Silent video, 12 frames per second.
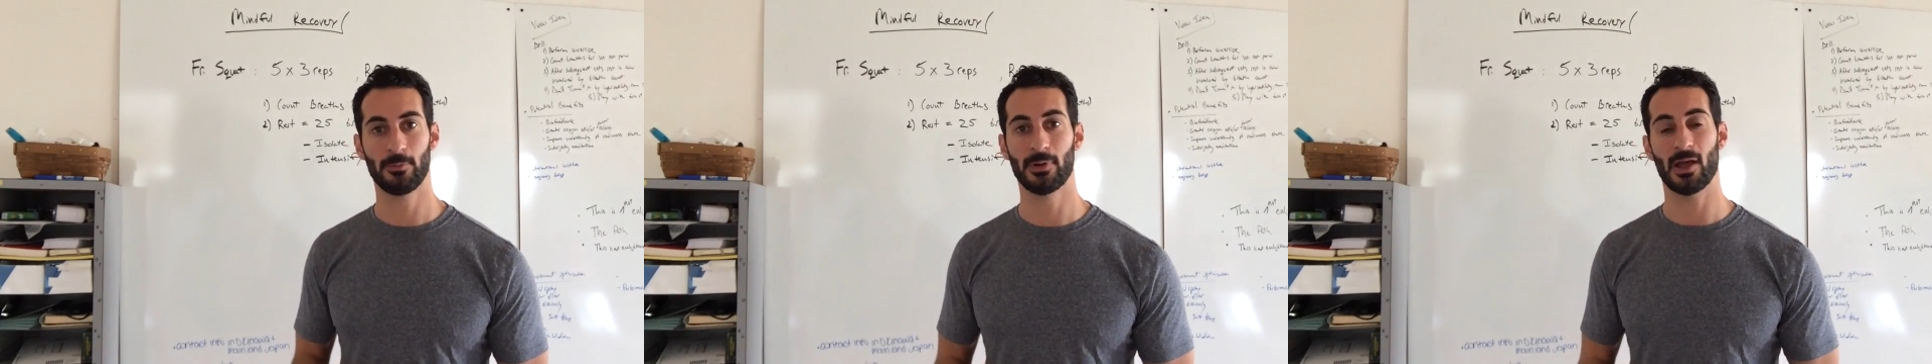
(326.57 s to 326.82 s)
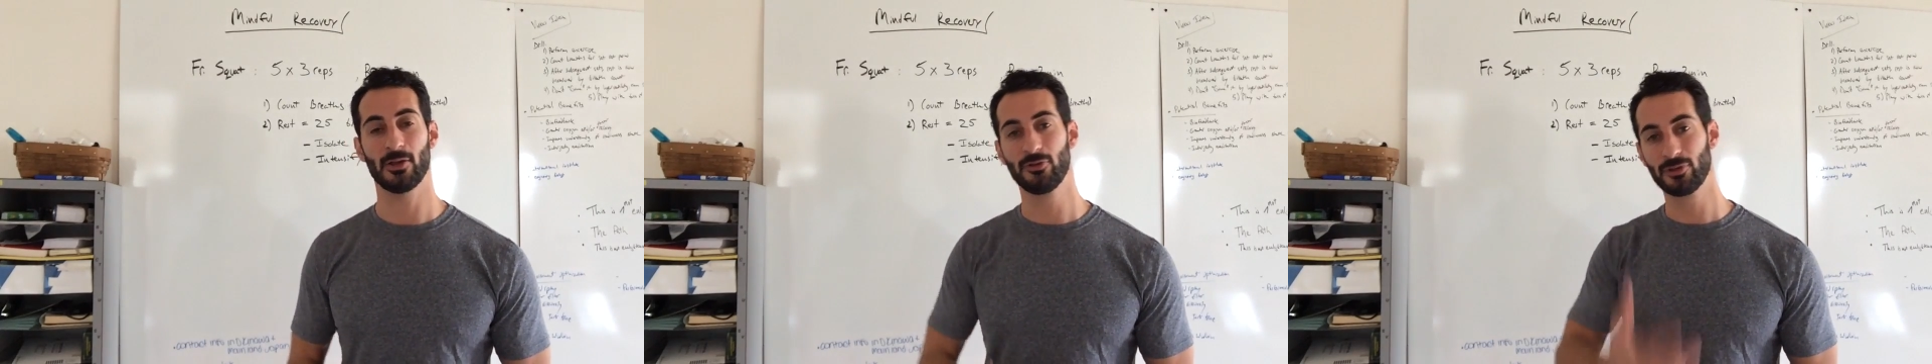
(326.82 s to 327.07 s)

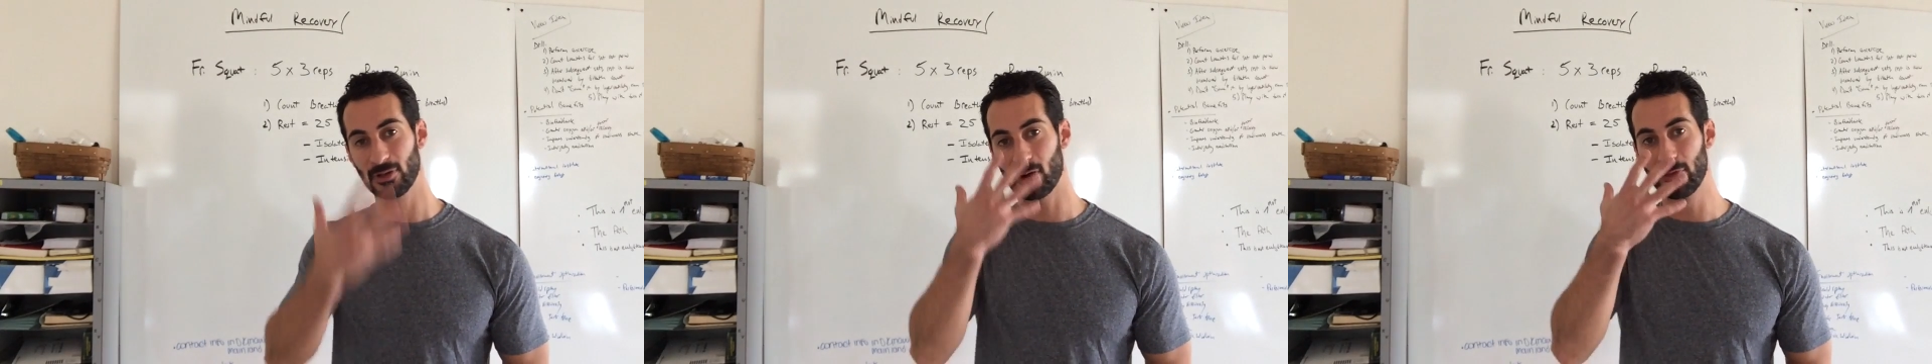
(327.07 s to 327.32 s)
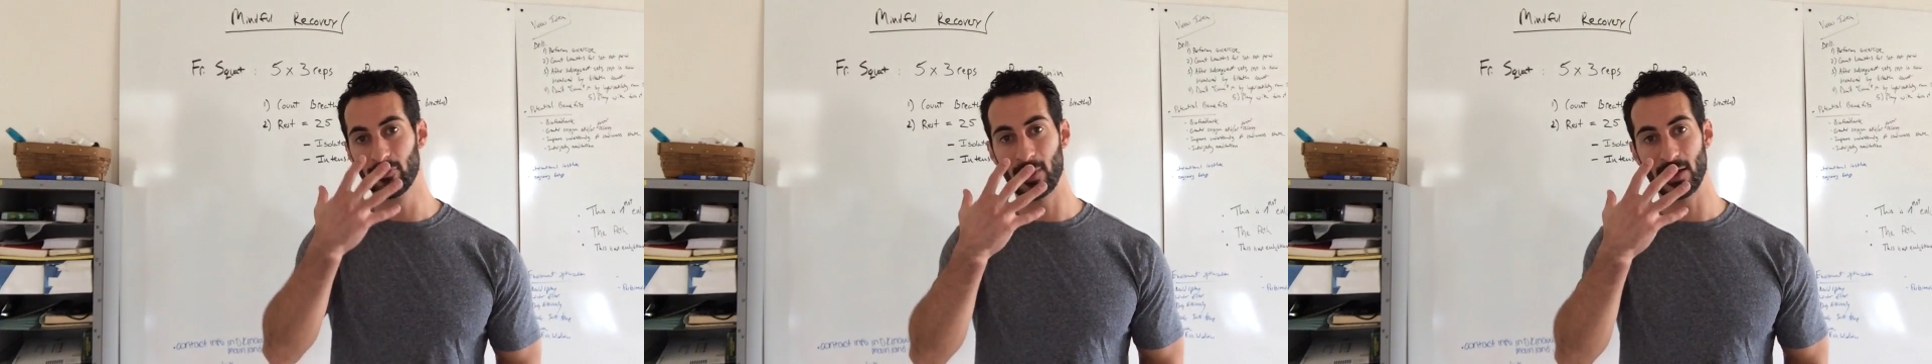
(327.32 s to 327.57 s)
But I'll usually
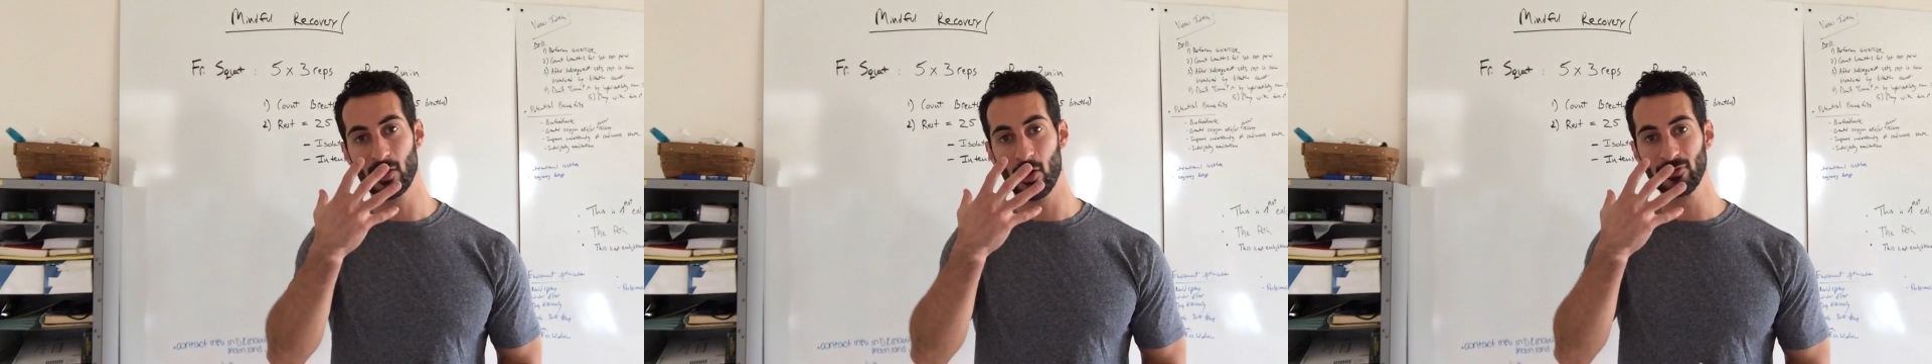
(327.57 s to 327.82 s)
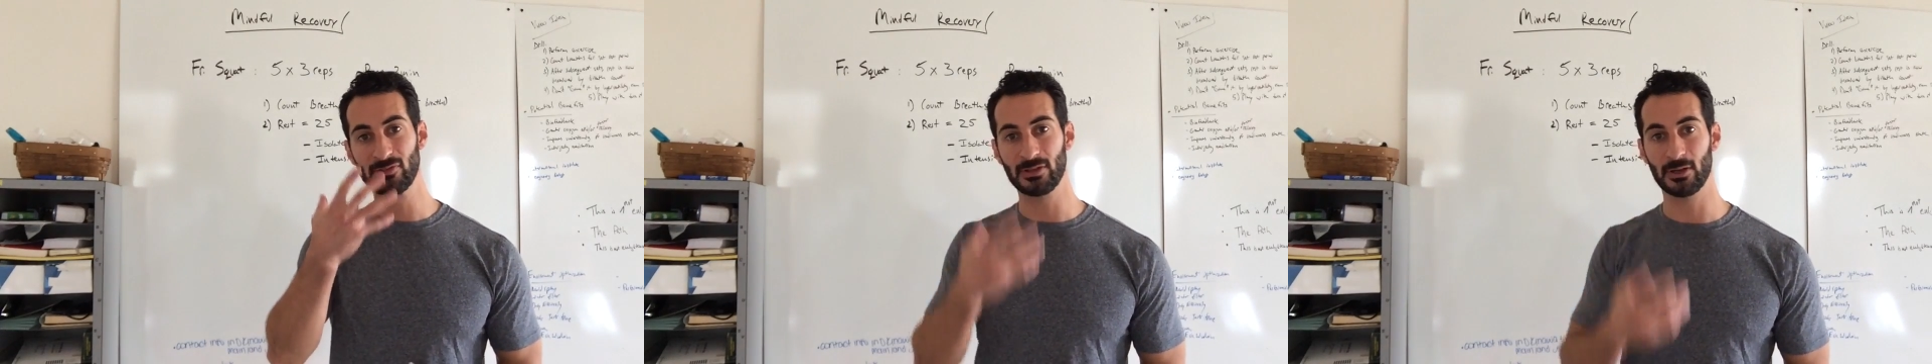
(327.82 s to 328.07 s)
go through my
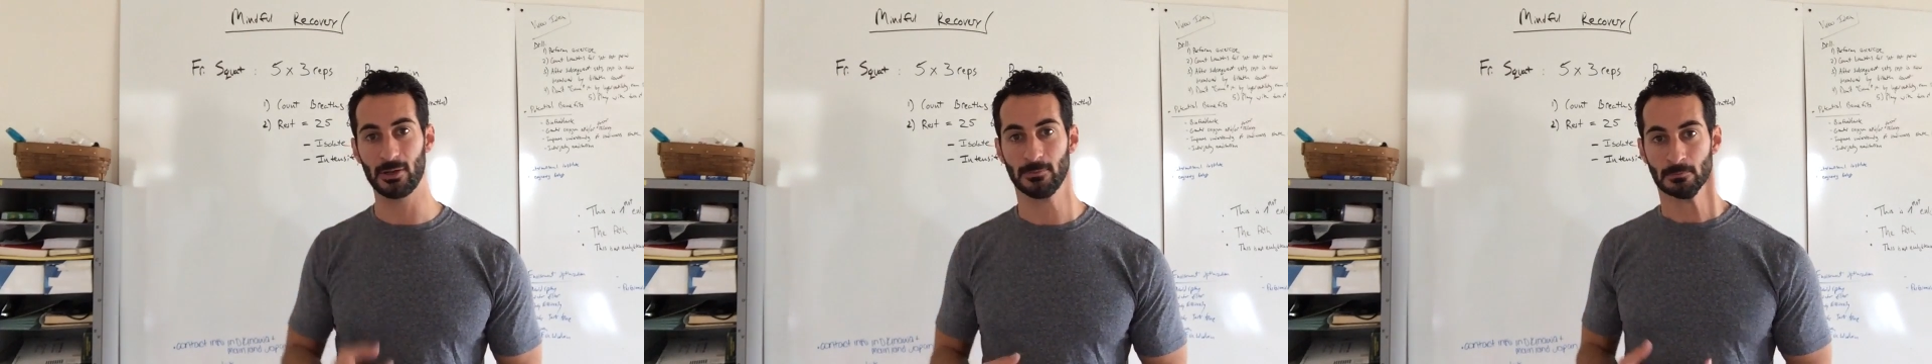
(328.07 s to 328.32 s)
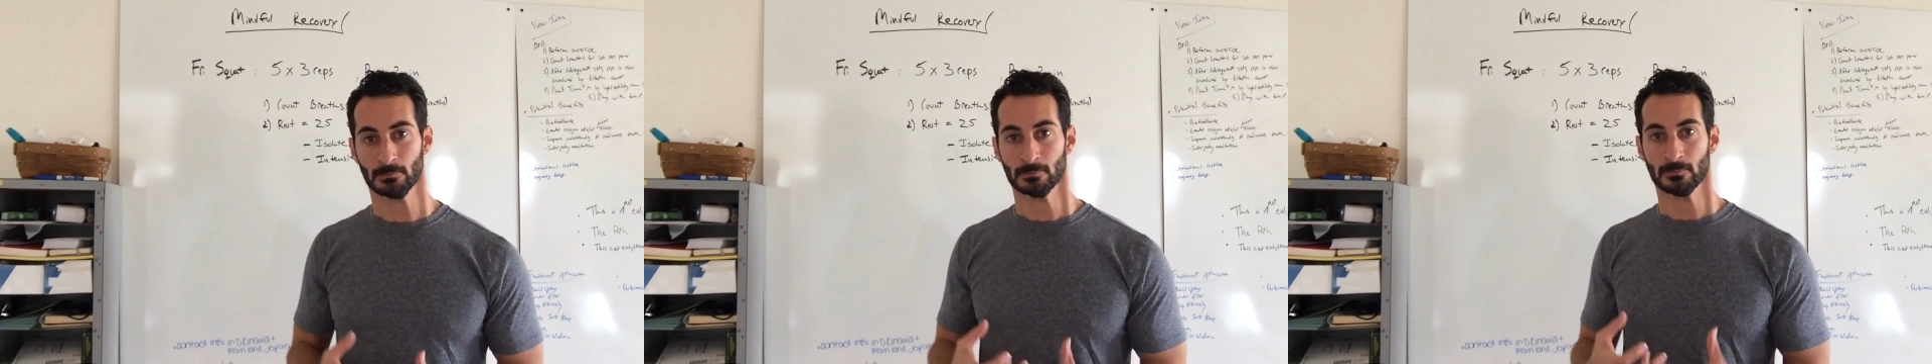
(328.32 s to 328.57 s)
nose still,